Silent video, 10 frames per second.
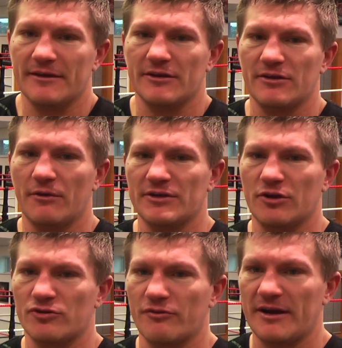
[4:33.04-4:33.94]
He's
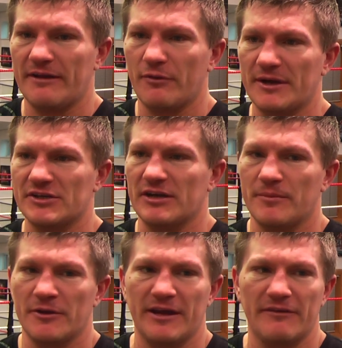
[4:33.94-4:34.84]
the Australian heavyweight champion.